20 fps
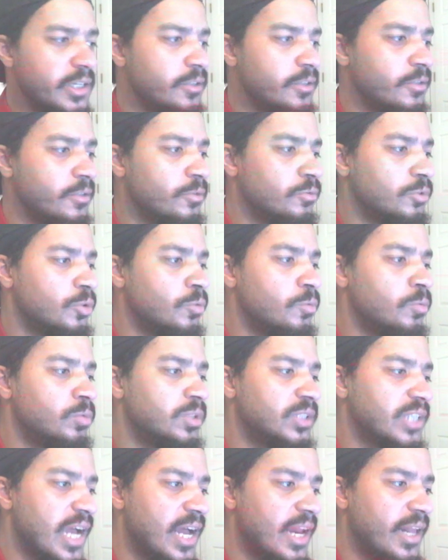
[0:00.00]
into
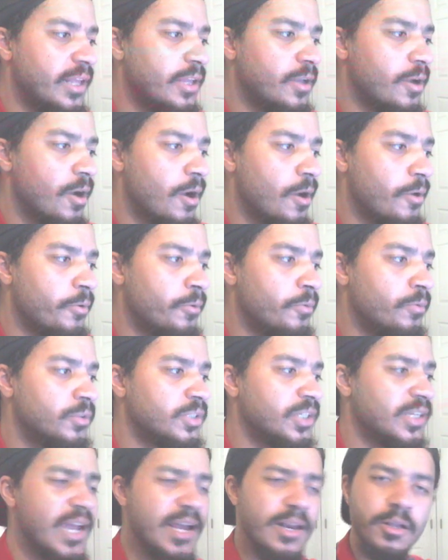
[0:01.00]
Utada Hikaru
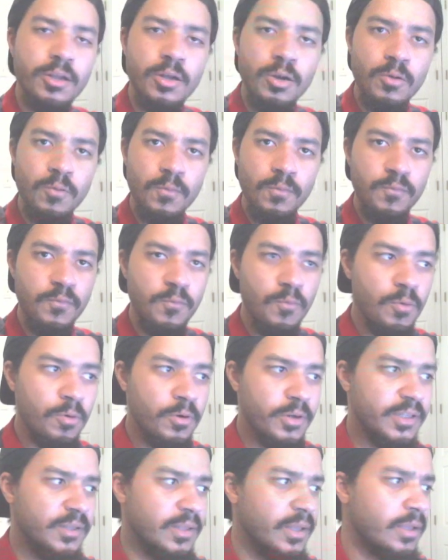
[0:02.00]
to kind of go
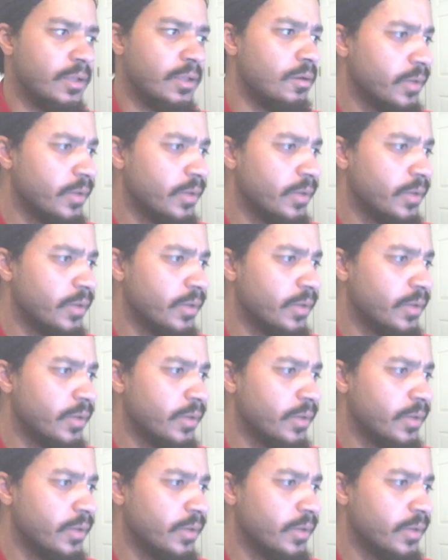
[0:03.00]
for and like,